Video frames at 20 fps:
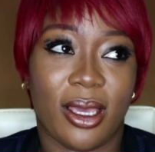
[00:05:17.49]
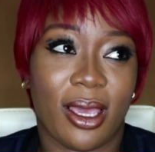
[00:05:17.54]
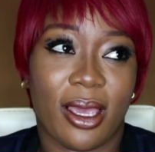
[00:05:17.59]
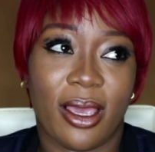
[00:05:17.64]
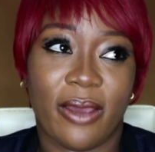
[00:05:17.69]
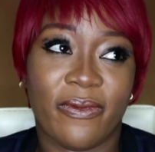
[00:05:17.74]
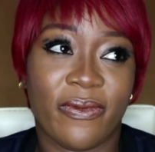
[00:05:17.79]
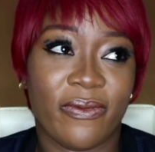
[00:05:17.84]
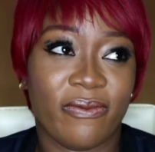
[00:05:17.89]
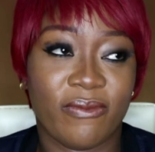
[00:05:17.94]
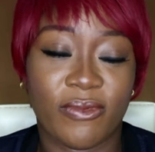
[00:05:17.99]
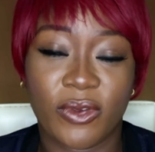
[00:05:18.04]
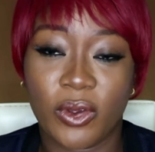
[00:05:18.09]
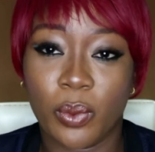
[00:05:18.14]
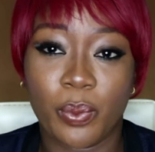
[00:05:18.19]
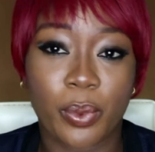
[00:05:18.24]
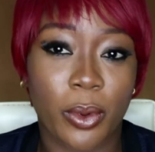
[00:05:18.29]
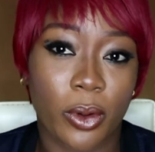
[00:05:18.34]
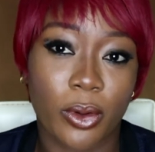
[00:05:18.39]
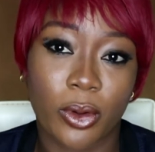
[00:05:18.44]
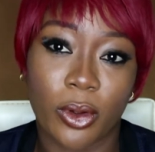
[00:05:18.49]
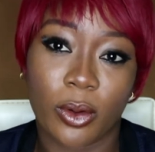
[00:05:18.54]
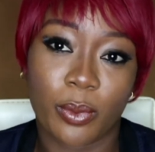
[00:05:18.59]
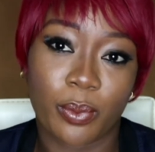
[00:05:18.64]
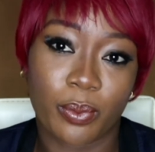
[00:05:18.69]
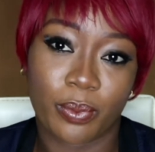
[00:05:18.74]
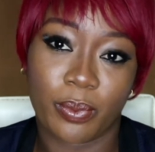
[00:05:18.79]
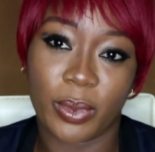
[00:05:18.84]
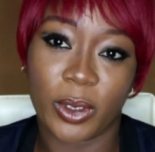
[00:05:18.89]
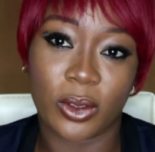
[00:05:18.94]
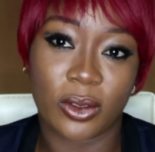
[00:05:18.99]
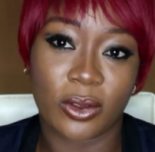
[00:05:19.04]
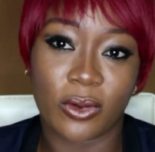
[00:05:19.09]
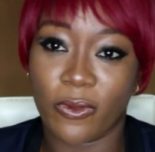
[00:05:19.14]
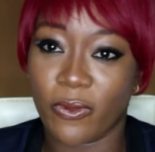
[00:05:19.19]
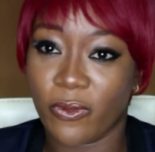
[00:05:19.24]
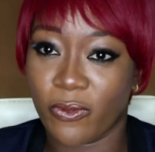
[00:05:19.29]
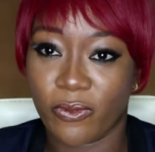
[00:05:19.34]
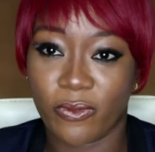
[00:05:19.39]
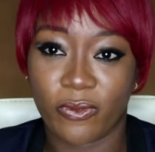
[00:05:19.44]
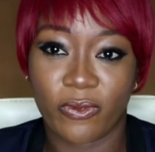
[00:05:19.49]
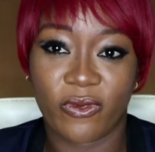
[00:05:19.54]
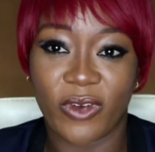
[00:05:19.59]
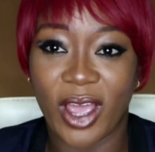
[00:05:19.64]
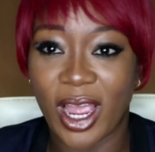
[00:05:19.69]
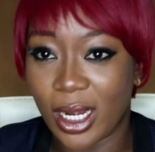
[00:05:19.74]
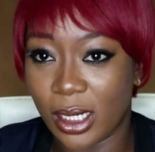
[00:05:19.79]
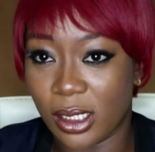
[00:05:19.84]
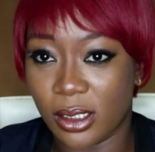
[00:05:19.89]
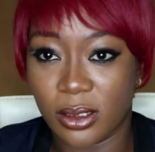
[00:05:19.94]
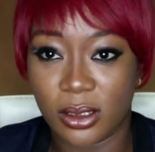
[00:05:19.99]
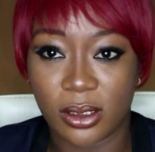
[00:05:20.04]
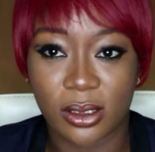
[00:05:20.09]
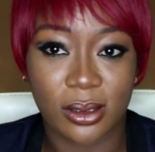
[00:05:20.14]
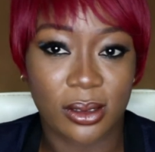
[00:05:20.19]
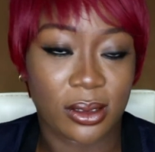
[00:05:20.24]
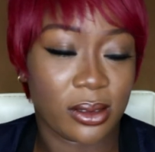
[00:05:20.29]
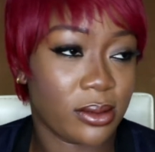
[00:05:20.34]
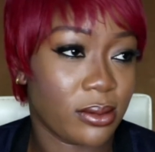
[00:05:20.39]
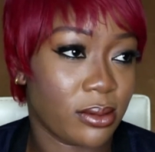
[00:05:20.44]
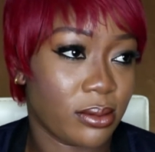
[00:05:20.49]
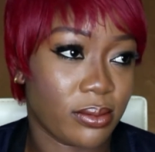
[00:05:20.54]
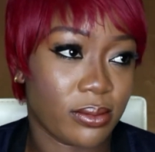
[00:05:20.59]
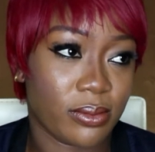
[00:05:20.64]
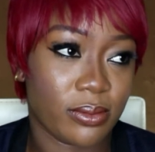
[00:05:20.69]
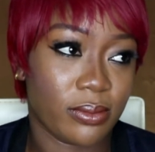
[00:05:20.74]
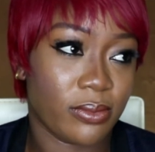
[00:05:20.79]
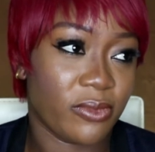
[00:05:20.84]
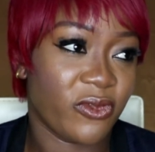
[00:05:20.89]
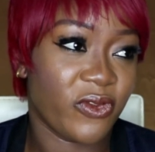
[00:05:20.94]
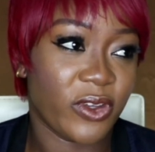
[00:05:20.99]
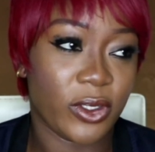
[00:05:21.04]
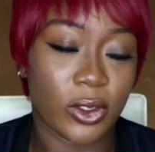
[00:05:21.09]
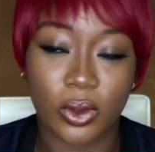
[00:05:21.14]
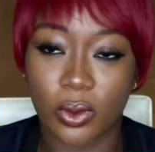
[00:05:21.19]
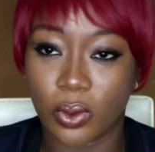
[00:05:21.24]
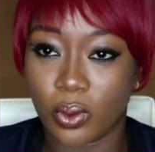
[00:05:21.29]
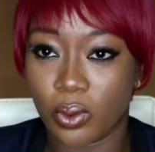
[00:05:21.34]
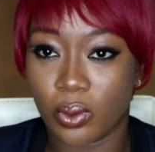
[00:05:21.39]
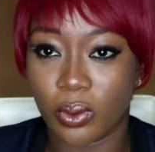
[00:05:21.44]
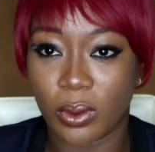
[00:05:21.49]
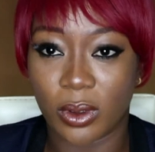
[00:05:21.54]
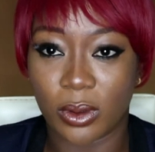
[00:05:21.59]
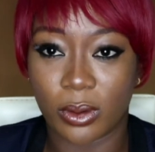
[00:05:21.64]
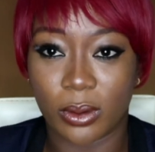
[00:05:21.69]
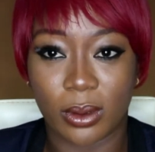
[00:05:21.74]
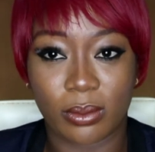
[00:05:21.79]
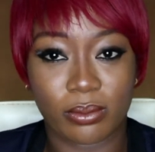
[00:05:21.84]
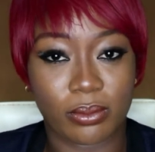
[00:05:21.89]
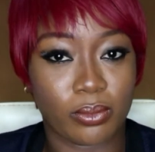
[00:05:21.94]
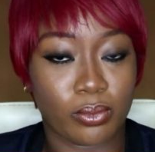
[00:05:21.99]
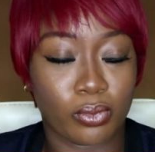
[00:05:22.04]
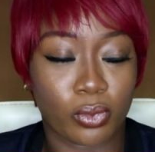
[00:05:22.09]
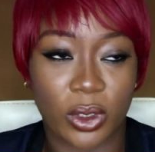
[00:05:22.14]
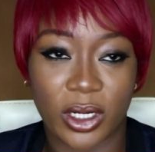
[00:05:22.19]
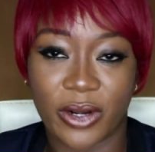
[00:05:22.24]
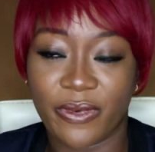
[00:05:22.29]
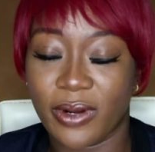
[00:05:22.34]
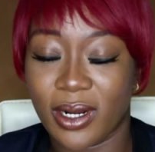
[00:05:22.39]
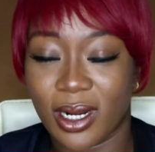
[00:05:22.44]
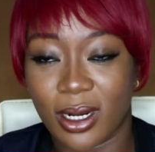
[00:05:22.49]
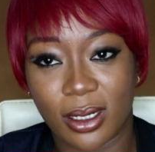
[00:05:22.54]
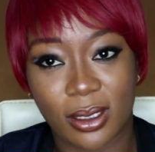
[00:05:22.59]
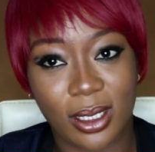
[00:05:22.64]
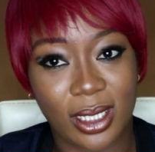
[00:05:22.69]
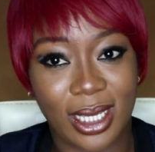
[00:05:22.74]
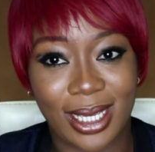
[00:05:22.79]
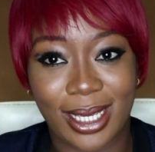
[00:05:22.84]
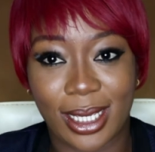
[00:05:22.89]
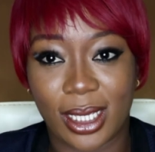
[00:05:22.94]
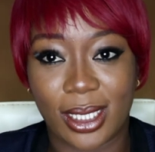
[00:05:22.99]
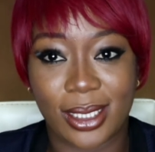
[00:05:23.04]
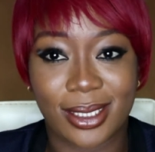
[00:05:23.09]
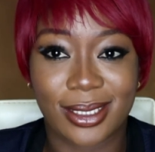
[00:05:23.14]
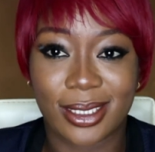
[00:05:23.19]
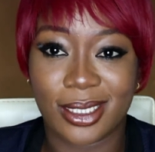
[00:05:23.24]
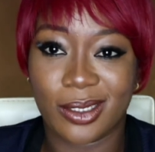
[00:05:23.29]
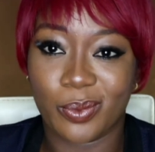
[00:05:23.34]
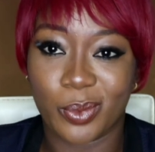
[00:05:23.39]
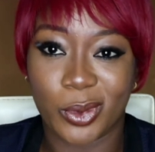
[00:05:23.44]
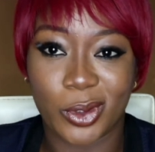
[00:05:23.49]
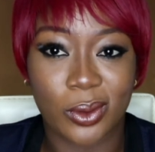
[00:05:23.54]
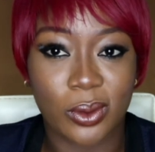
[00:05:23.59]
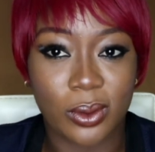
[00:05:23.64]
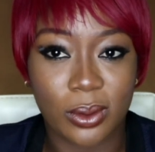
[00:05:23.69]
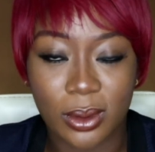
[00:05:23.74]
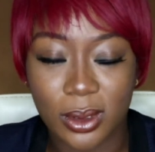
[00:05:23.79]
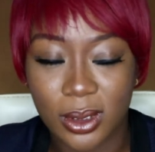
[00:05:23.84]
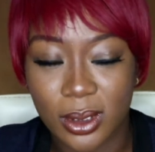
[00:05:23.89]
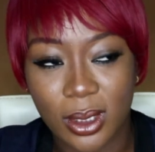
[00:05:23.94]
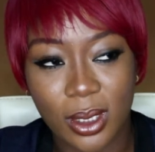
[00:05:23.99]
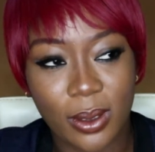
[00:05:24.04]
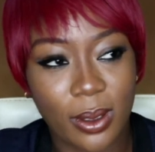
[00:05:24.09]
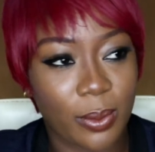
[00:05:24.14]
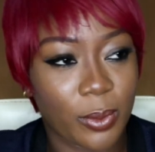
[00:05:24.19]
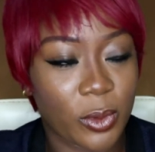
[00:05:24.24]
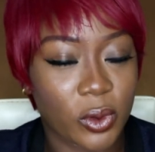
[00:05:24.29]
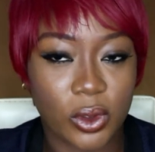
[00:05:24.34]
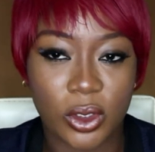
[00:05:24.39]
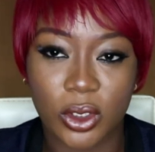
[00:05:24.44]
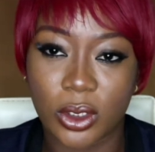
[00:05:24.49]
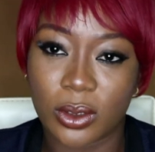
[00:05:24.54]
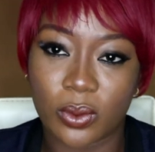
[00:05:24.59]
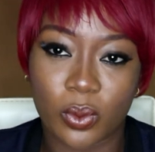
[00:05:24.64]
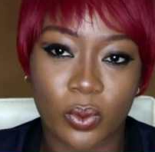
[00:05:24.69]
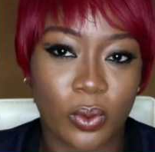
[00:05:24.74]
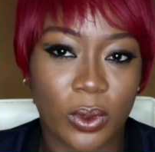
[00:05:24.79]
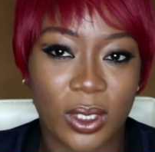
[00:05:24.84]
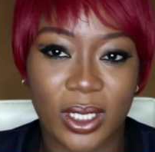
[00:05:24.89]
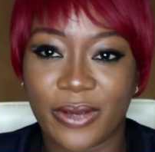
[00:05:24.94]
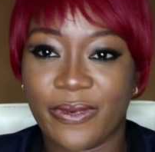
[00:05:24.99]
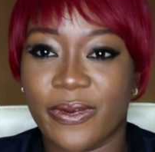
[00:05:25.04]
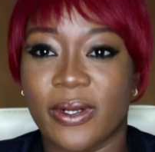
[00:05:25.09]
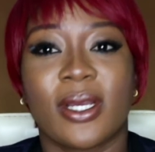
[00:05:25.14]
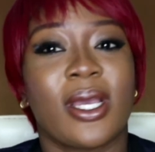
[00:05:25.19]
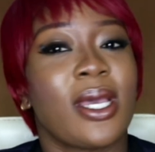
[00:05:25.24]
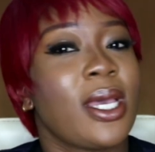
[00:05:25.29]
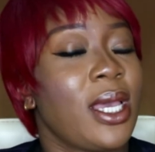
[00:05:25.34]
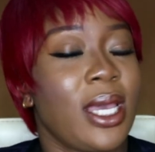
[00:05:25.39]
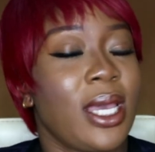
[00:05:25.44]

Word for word: if you broke up because of violence physical, whatever it is, abuse, emotional, whatever,